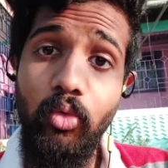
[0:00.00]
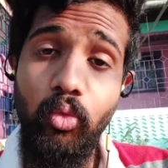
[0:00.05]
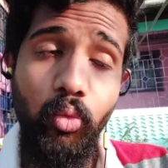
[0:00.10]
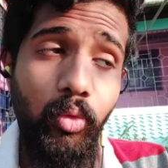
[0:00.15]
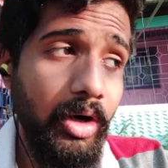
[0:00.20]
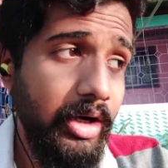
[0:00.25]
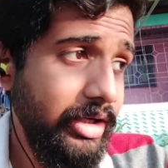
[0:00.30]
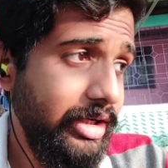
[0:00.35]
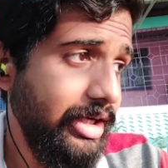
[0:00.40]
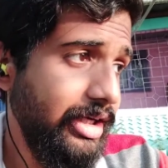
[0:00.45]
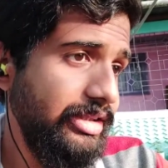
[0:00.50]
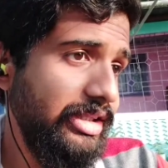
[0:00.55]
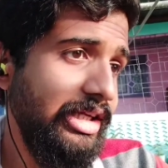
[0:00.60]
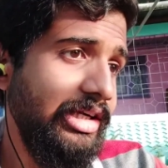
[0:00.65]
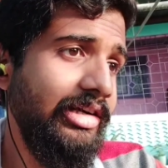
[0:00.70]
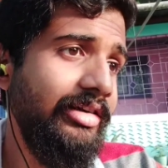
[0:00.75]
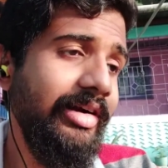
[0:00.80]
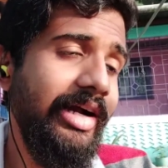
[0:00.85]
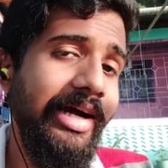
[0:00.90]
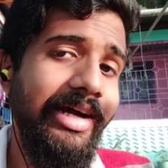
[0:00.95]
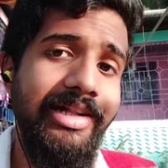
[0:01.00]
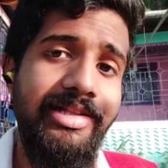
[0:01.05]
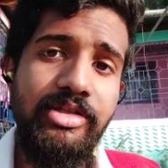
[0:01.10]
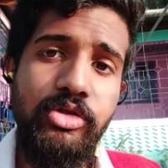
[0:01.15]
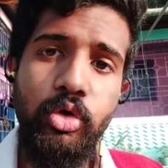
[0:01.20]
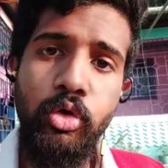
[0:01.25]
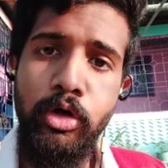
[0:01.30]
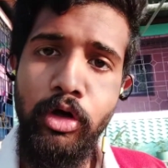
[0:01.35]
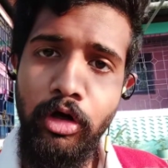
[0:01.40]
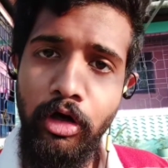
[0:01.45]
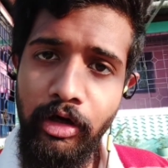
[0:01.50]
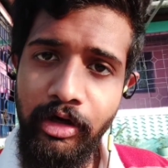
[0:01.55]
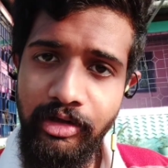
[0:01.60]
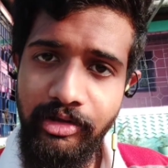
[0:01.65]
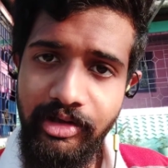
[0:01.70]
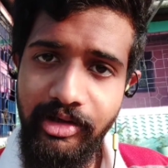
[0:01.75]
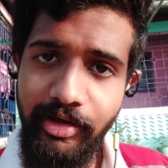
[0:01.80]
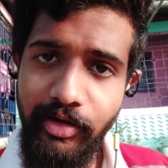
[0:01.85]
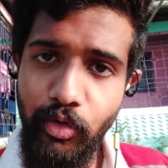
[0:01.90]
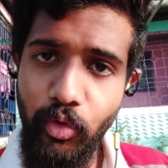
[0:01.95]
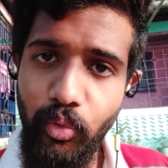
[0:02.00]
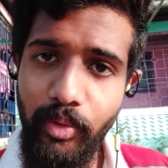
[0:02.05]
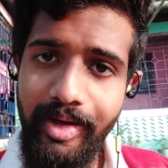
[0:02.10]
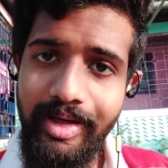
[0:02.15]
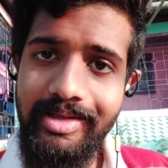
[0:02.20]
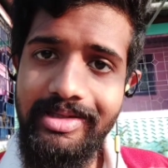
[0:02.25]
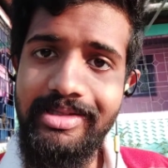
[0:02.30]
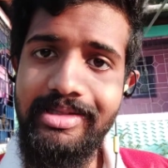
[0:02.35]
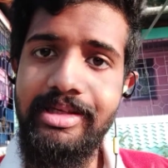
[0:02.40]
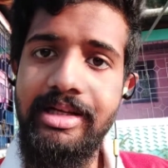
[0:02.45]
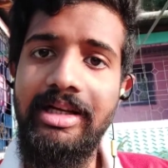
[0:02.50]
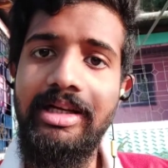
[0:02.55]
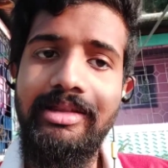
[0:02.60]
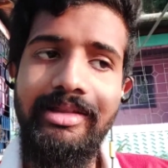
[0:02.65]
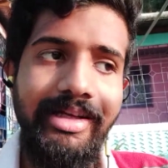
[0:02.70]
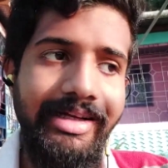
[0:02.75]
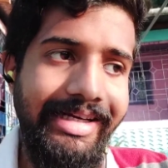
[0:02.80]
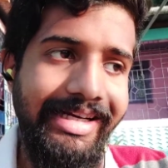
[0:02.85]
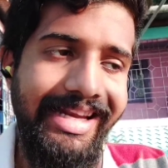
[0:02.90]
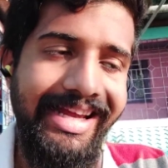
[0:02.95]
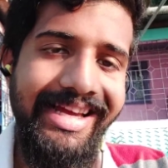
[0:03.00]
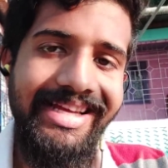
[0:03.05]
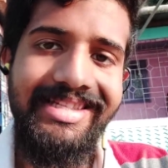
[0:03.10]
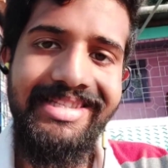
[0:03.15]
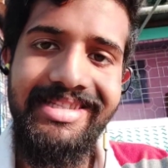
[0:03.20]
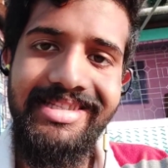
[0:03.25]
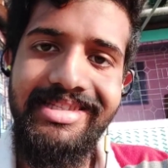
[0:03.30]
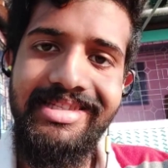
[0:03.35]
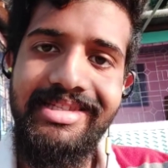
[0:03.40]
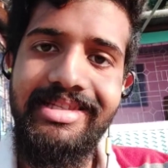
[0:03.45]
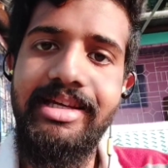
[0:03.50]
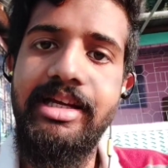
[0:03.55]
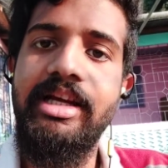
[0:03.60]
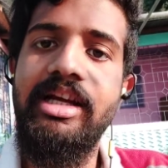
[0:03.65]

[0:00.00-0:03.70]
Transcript: what are the trials going on in the US, the tests.